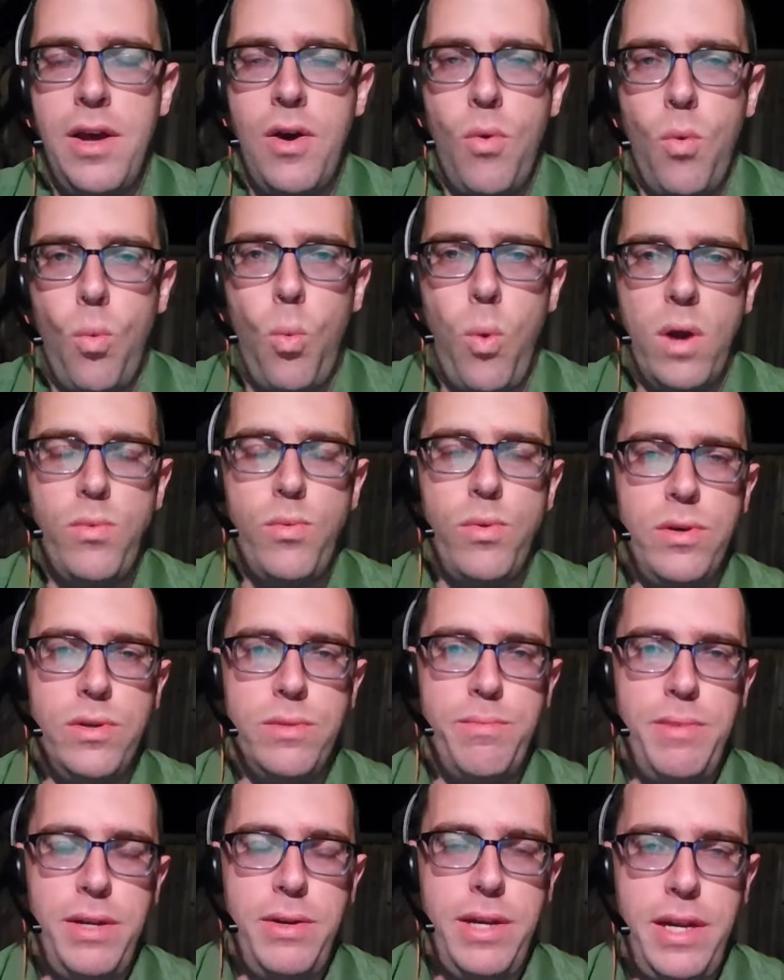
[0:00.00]
what will
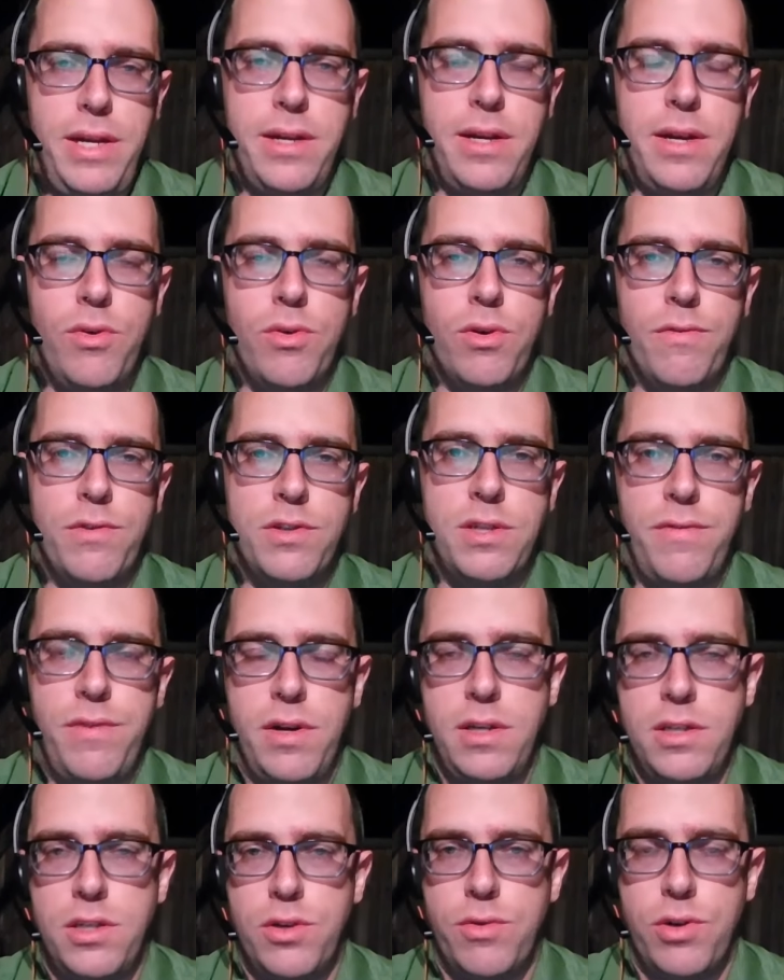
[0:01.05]
be needed in order for
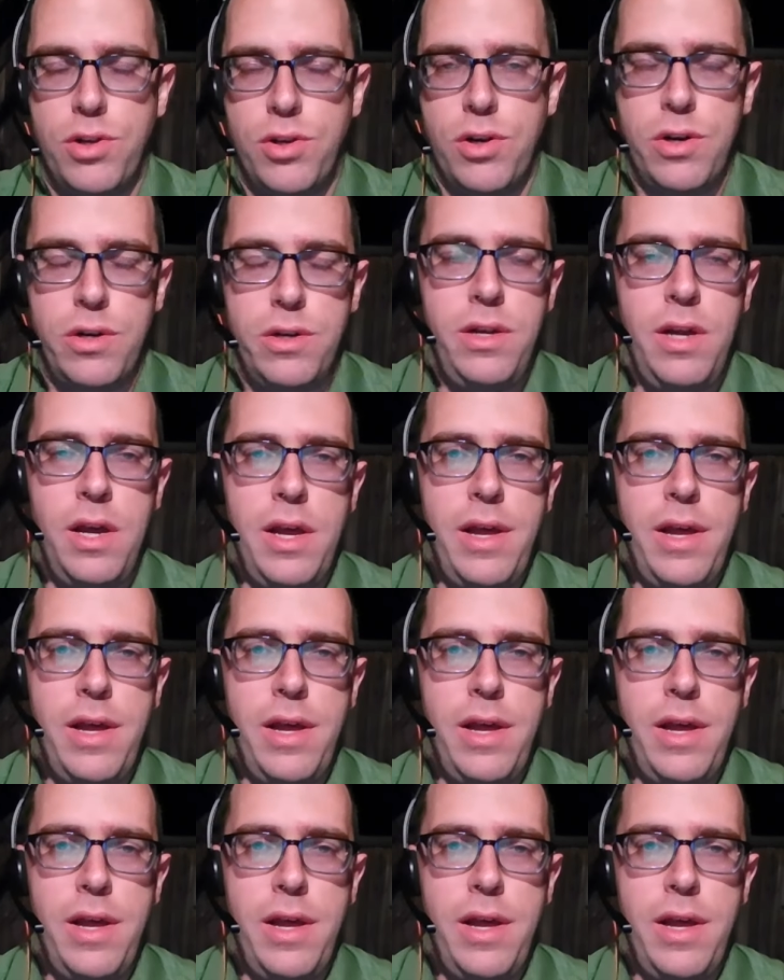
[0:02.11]
civilians to return.